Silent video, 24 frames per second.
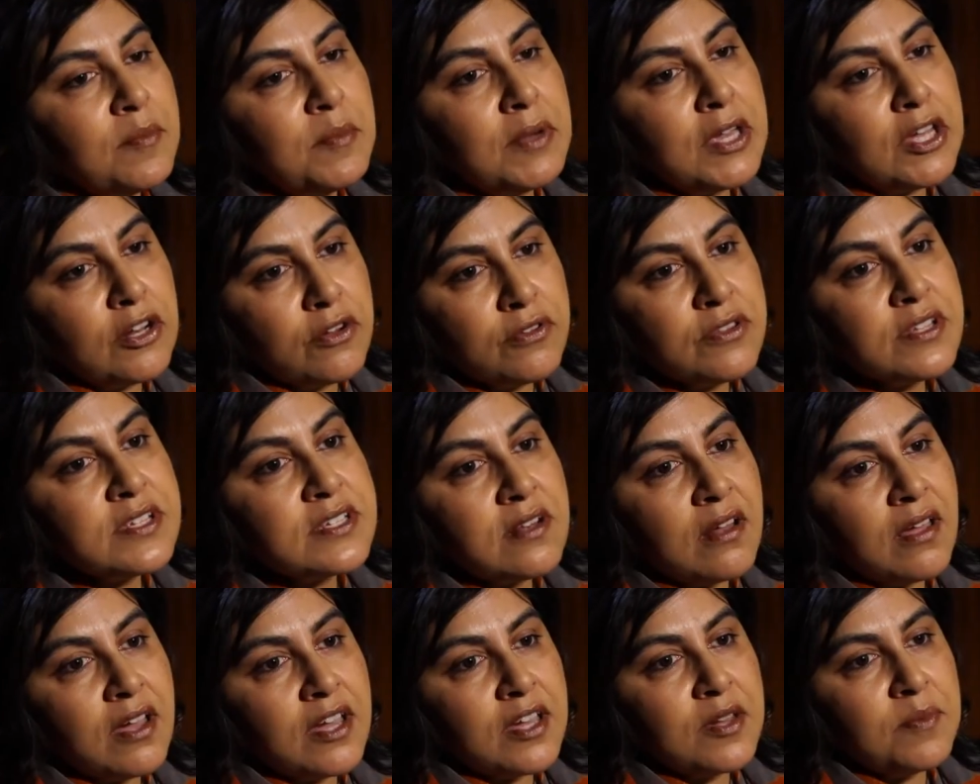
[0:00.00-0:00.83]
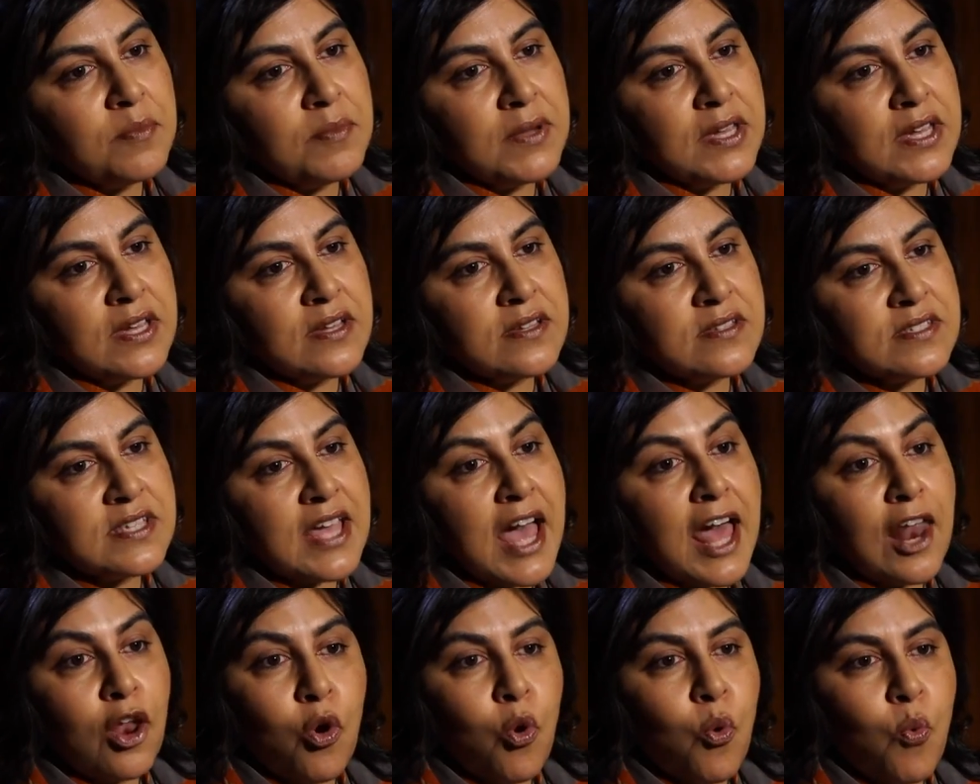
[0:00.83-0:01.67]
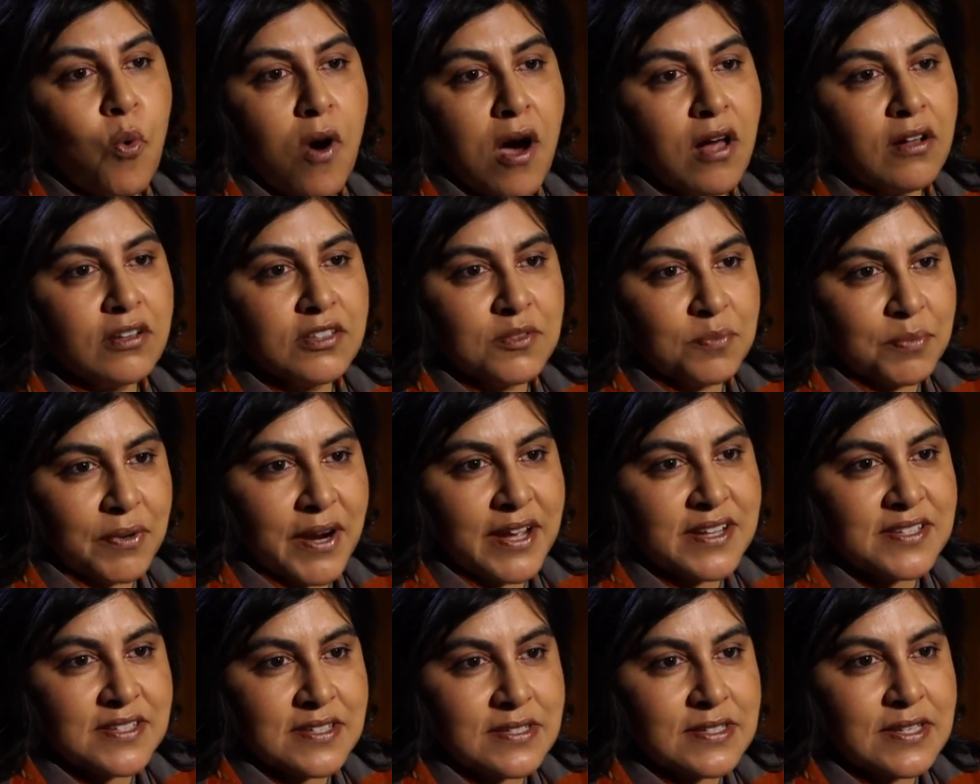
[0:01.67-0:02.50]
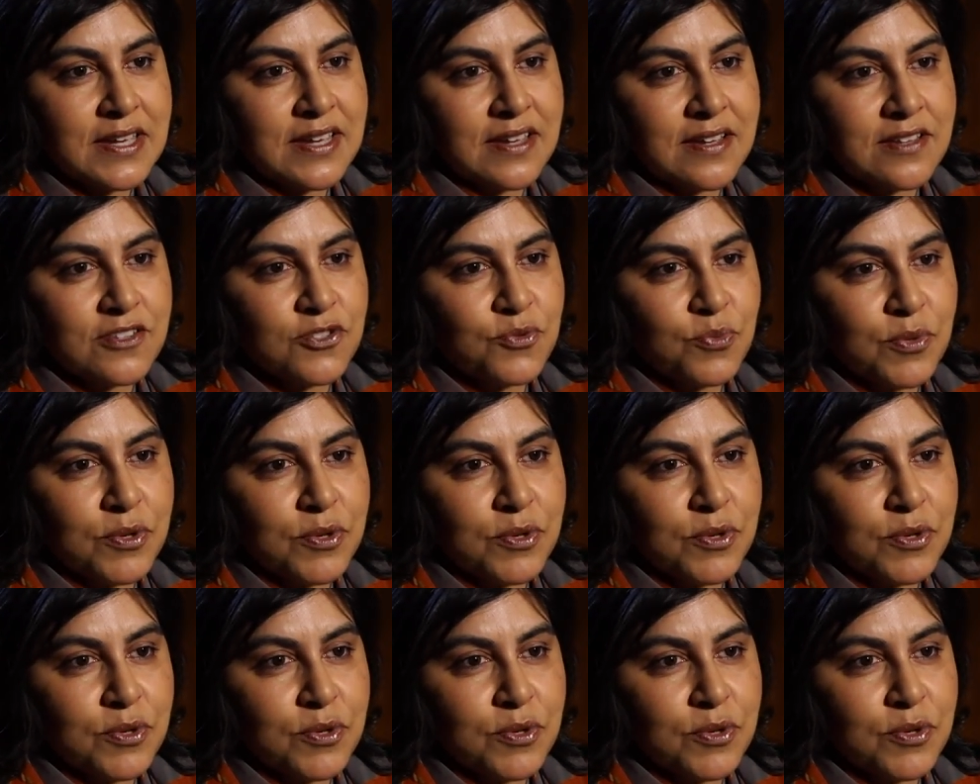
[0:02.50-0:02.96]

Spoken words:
me and others like me as Hello World Brexiteers.